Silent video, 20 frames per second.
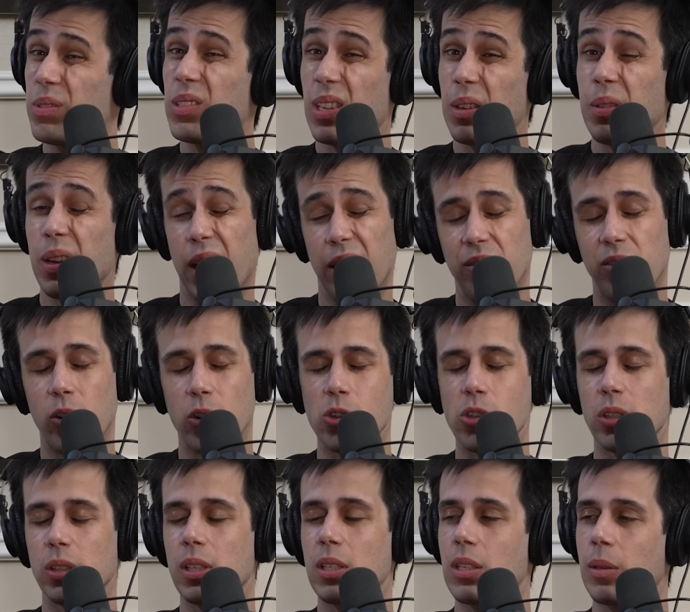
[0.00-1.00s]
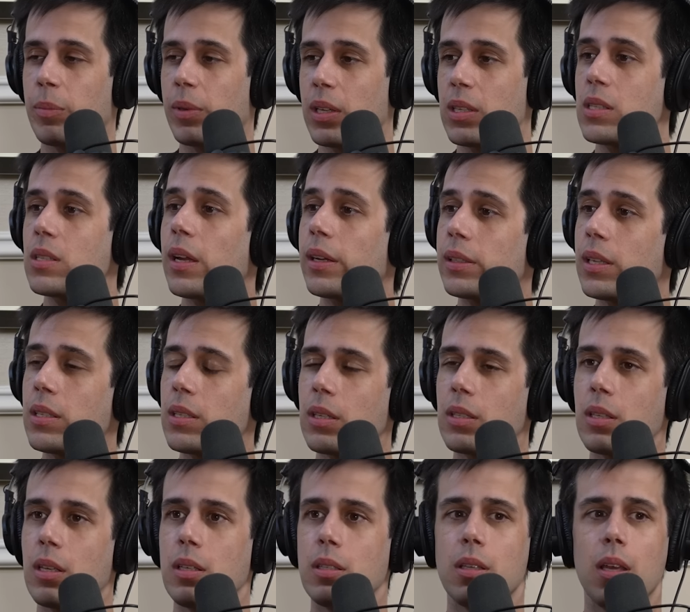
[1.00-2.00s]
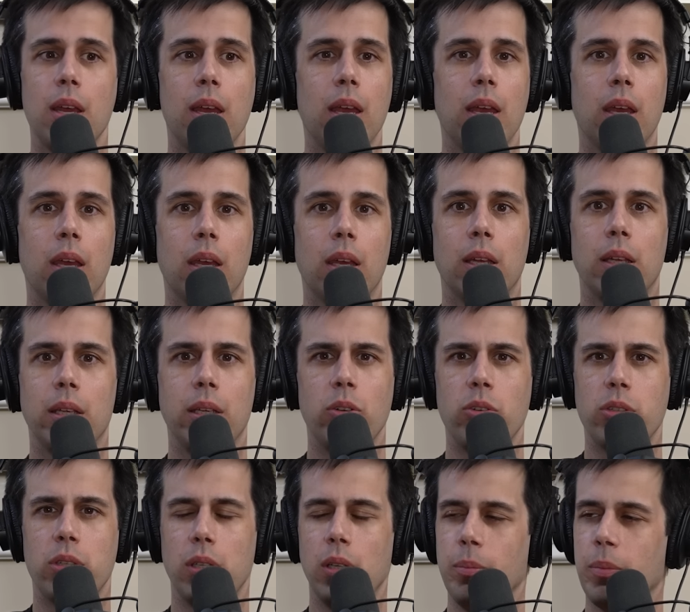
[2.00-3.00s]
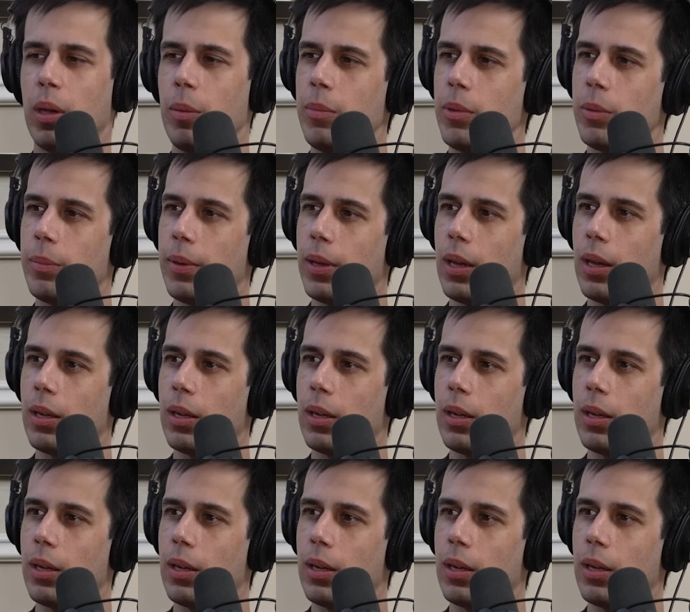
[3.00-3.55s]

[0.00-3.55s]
So, unfortunately, some cases like this exist. Sure. You're still a member, man.